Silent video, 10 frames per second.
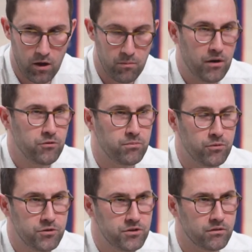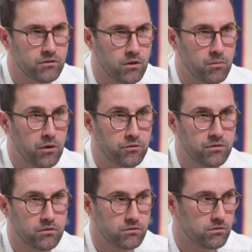about the person,
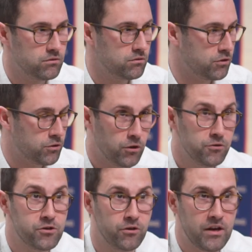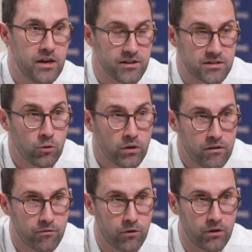about the culture he is
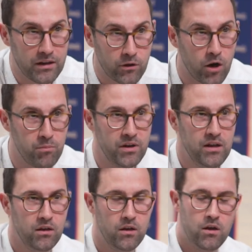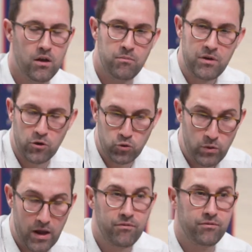looking for in a company, because
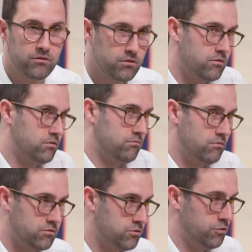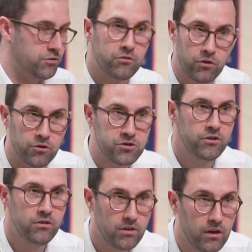we have a certain
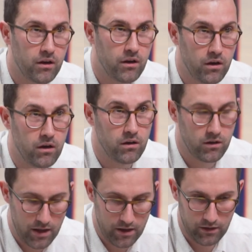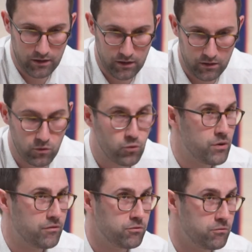culture and
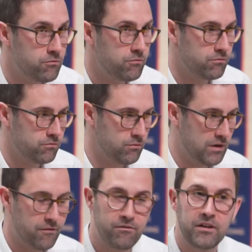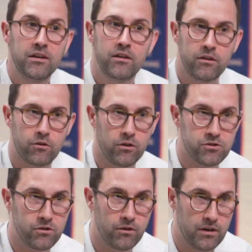you have to really fit in the
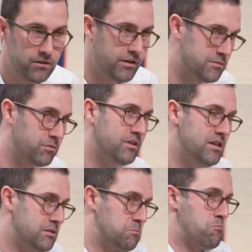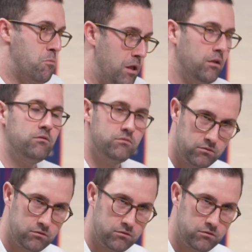culture and the expertise. Well,